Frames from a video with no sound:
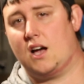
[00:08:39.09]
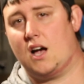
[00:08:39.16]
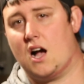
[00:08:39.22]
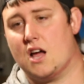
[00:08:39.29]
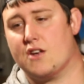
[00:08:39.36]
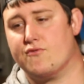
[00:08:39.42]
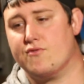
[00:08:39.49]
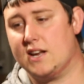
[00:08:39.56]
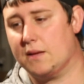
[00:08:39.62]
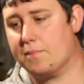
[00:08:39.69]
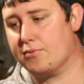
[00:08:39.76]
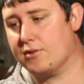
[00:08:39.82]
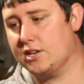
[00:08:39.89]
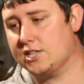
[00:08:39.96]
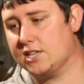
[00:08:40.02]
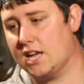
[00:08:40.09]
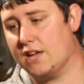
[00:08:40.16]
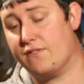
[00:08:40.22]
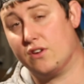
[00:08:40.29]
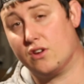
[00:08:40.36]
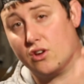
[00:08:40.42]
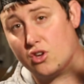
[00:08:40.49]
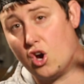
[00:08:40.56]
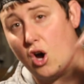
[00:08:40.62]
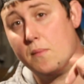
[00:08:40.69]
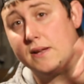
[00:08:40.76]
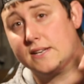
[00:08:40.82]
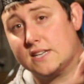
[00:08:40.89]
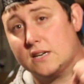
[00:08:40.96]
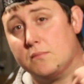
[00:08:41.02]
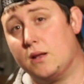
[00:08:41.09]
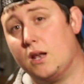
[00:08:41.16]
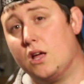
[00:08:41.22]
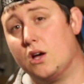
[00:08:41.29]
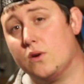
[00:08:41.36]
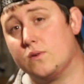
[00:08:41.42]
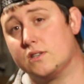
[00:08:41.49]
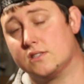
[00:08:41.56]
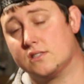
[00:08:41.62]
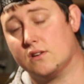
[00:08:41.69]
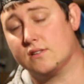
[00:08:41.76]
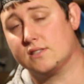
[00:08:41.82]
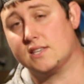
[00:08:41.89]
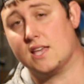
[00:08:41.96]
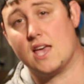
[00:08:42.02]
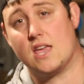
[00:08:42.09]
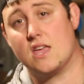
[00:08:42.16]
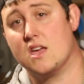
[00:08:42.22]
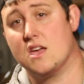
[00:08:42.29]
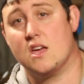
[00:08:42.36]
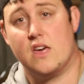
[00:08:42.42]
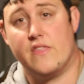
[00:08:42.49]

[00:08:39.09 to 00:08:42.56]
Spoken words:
I'd really appreciate if you could comment down below to sort of say,